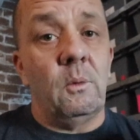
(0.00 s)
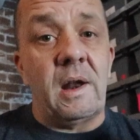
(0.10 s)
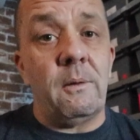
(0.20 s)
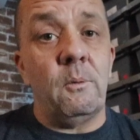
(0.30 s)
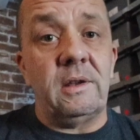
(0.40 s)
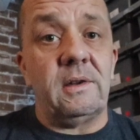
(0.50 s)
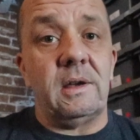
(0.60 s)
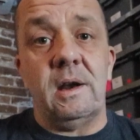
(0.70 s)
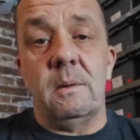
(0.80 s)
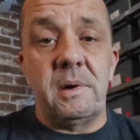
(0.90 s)
when I went to
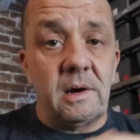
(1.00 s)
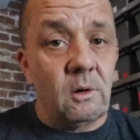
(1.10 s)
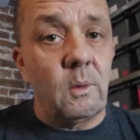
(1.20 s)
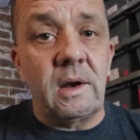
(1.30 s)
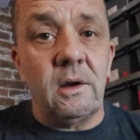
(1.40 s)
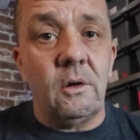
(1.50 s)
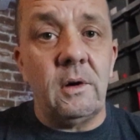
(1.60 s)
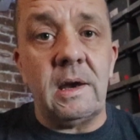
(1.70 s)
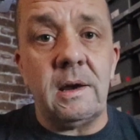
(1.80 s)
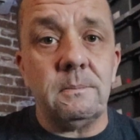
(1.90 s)
cut a bigger window
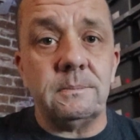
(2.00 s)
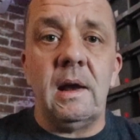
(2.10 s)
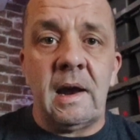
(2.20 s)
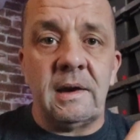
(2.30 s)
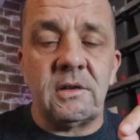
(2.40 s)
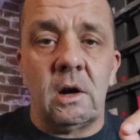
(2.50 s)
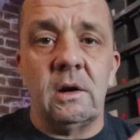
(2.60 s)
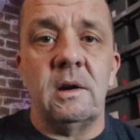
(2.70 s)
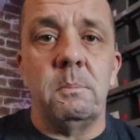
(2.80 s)
in it, and I started to